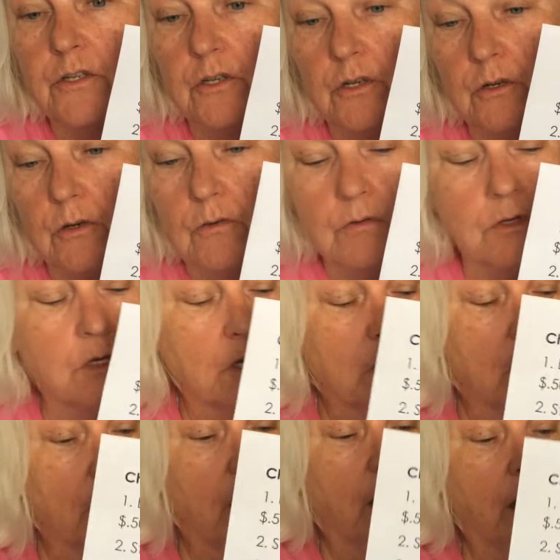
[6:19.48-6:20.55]
too,
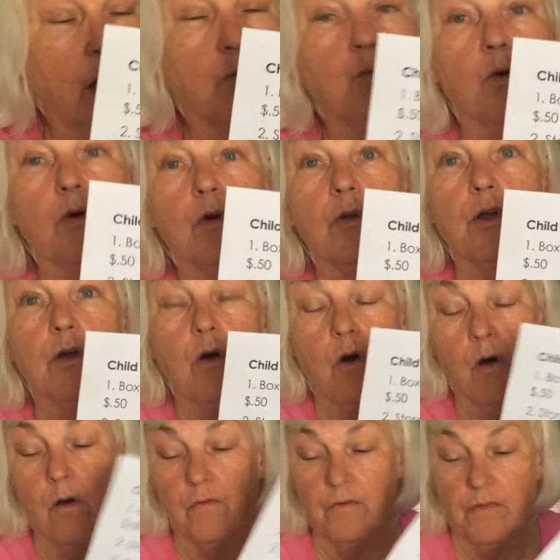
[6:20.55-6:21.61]
and we're going to go
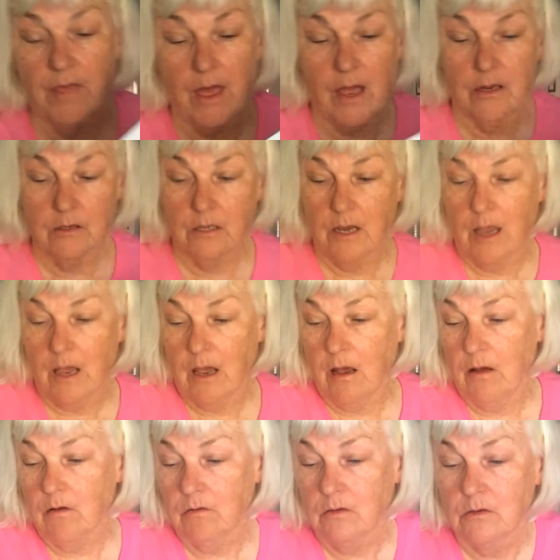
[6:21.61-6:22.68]
over that
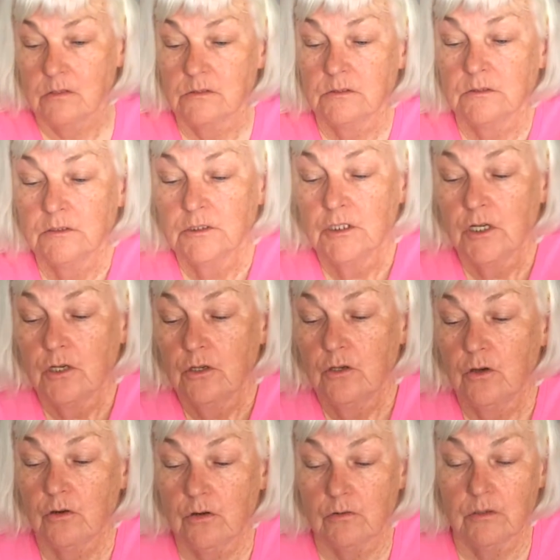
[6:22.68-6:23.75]
now.
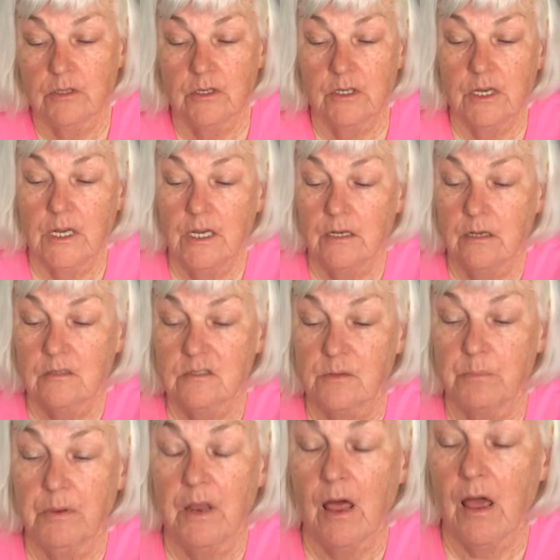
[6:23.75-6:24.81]
You're going to need a
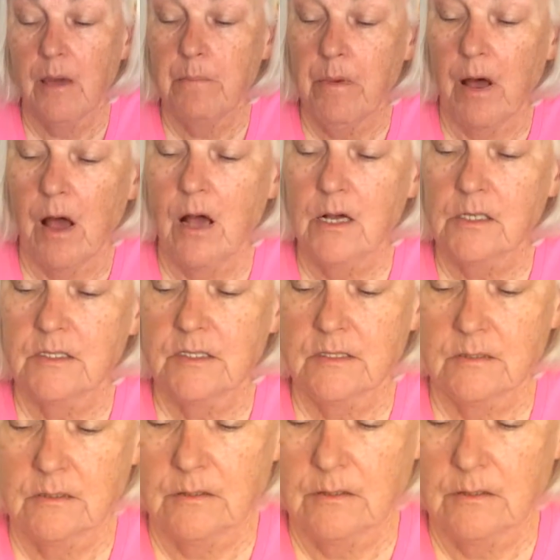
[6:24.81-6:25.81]
supply box.